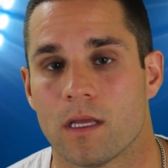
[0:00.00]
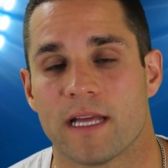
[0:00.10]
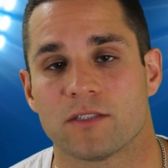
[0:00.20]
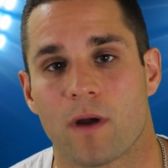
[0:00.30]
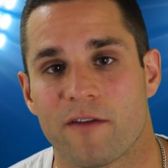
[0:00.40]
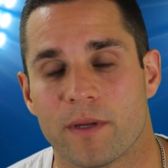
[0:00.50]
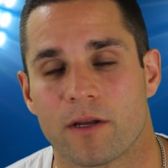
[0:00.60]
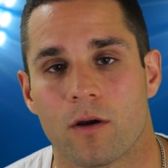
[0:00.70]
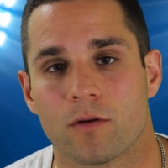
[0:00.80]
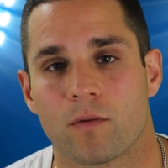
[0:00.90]
That's why I've been
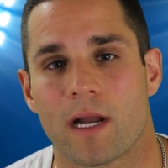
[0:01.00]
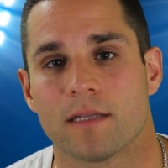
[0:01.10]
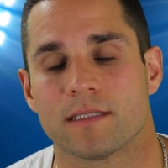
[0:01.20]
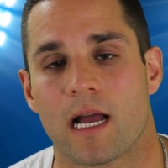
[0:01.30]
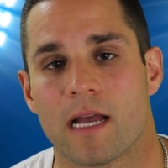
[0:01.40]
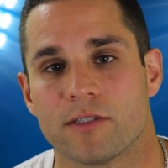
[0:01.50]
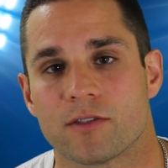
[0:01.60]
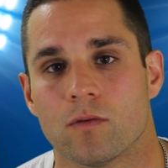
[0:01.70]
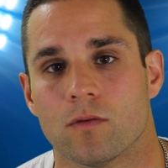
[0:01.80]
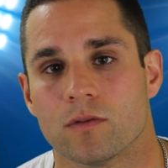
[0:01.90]
going around to high
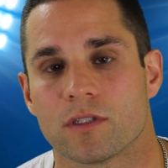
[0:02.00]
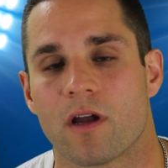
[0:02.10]
schools,